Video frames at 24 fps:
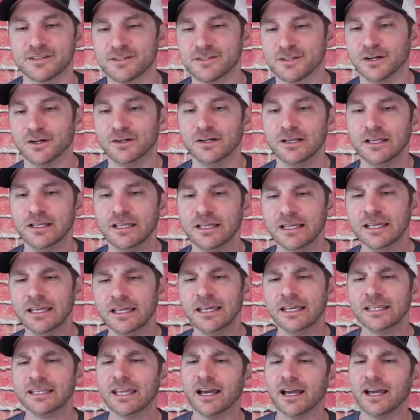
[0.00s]
So,
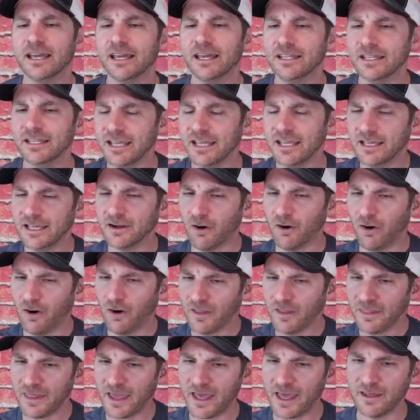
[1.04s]
yeah, and
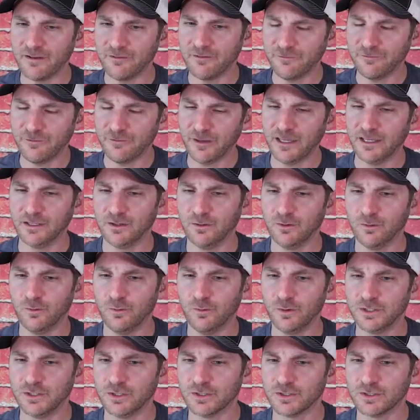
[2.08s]
on that vein,
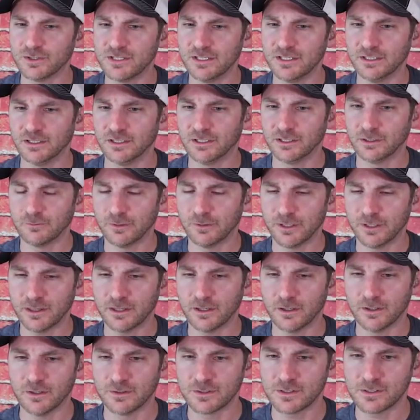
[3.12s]
when you're dealing with
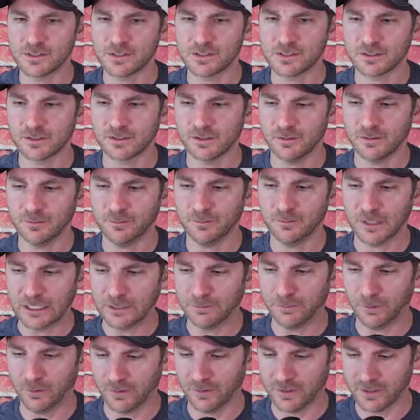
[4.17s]
those
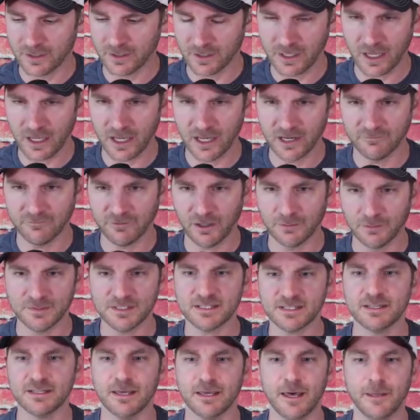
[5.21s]
people that are kind of
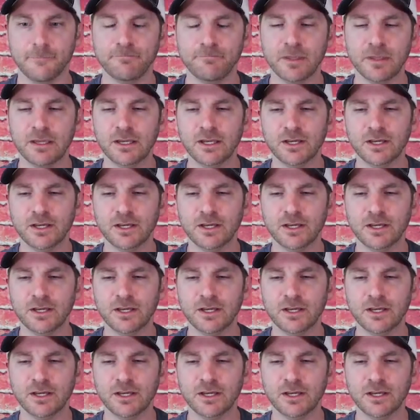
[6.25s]
upset,